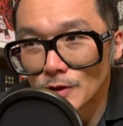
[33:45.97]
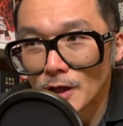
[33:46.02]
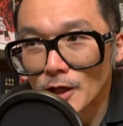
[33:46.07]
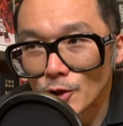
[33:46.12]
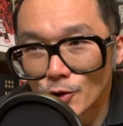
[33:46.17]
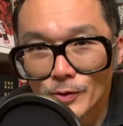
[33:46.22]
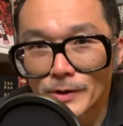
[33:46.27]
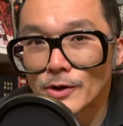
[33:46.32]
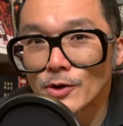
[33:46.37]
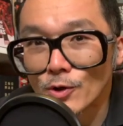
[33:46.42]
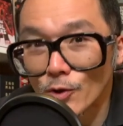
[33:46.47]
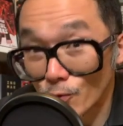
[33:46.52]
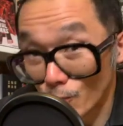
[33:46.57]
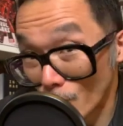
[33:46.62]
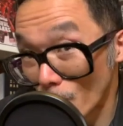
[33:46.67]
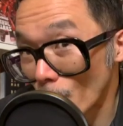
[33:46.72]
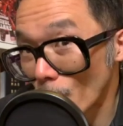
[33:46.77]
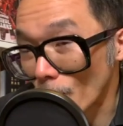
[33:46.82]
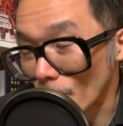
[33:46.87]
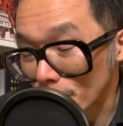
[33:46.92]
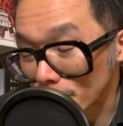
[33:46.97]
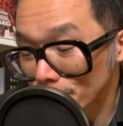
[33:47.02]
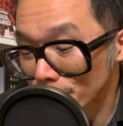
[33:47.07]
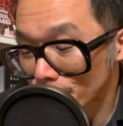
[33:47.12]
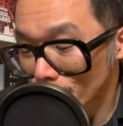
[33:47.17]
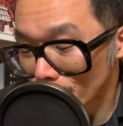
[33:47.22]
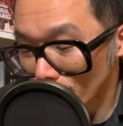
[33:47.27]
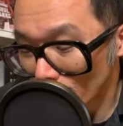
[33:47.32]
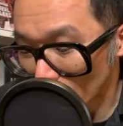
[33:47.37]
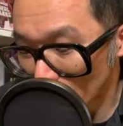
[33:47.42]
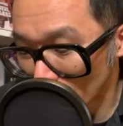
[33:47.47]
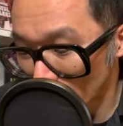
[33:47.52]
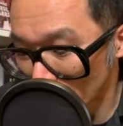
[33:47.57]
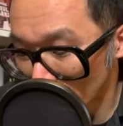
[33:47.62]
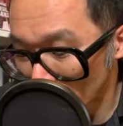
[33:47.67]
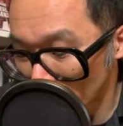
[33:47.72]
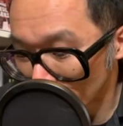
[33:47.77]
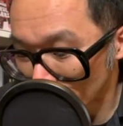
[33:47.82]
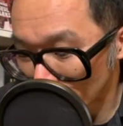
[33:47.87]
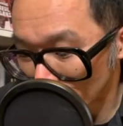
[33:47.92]
critical role.
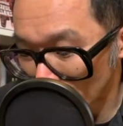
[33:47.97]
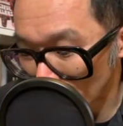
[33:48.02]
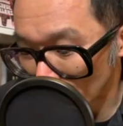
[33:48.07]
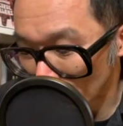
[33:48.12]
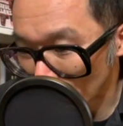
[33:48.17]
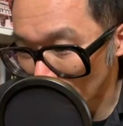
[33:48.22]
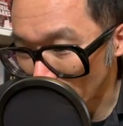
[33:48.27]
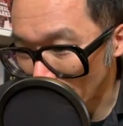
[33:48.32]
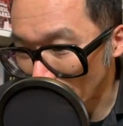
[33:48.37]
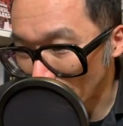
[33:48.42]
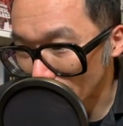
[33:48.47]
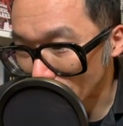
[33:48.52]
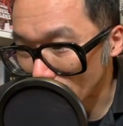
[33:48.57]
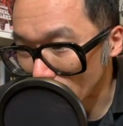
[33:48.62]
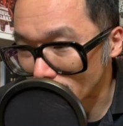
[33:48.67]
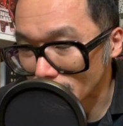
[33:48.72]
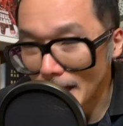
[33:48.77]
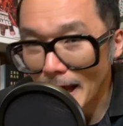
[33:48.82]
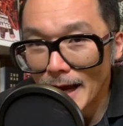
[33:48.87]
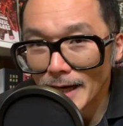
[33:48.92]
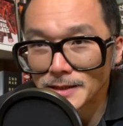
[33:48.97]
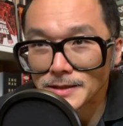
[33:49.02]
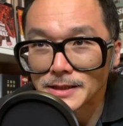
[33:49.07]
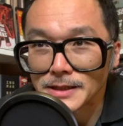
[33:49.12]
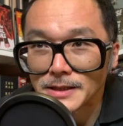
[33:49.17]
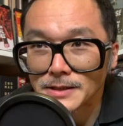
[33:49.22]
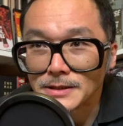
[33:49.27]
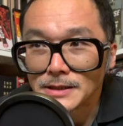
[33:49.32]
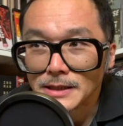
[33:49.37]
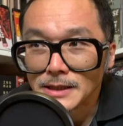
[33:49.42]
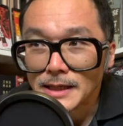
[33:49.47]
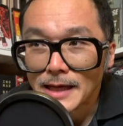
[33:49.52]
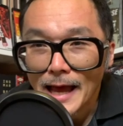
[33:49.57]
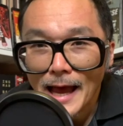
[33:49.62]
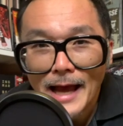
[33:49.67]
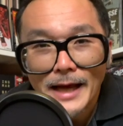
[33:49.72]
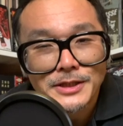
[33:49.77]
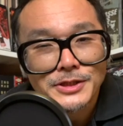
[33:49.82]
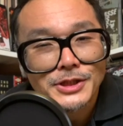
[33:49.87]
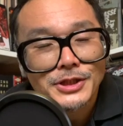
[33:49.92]
And his acting
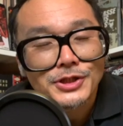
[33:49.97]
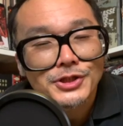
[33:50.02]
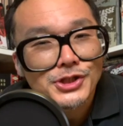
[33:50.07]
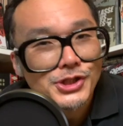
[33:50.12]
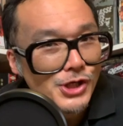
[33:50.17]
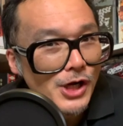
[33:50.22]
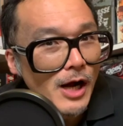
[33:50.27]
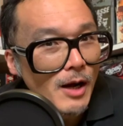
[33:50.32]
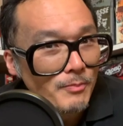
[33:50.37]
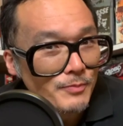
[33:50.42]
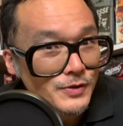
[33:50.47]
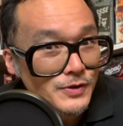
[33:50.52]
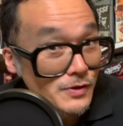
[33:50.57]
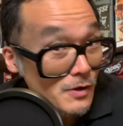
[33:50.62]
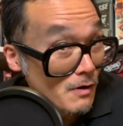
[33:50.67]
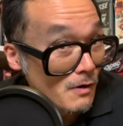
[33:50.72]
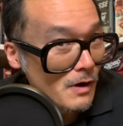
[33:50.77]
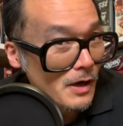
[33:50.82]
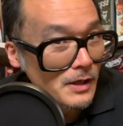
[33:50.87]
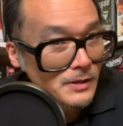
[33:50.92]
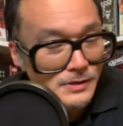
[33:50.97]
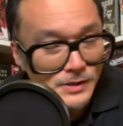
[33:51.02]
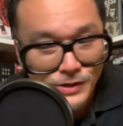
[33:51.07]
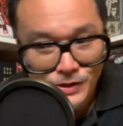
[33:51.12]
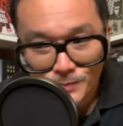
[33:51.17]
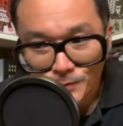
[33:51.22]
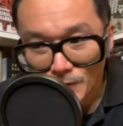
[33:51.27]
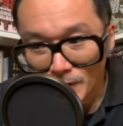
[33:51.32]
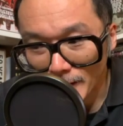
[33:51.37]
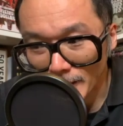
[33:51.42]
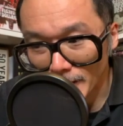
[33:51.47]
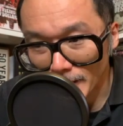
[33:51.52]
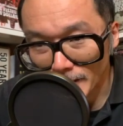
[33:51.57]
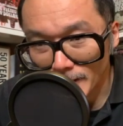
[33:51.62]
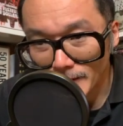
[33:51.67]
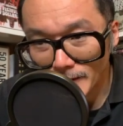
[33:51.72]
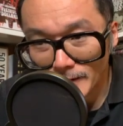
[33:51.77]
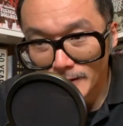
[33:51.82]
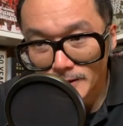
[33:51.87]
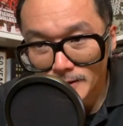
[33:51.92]
chops are on display, and I
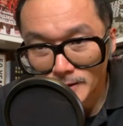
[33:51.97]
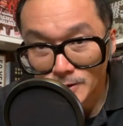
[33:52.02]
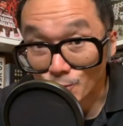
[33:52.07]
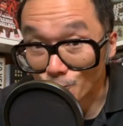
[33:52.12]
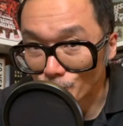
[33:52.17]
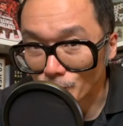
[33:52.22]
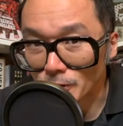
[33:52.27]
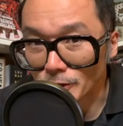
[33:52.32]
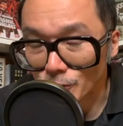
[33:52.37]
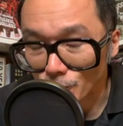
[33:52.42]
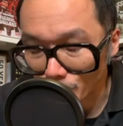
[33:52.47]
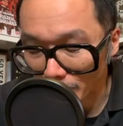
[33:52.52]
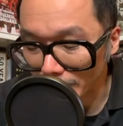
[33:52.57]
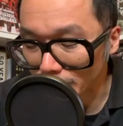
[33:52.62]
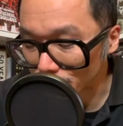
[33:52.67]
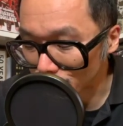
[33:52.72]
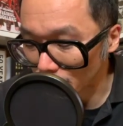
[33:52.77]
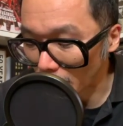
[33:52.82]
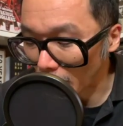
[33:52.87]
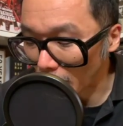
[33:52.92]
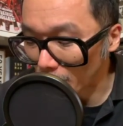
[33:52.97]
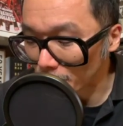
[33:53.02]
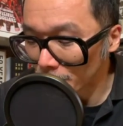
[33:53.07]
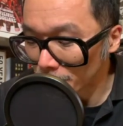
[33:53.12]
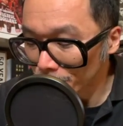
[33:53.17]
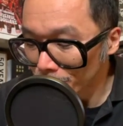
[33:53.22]
think he does a really great job.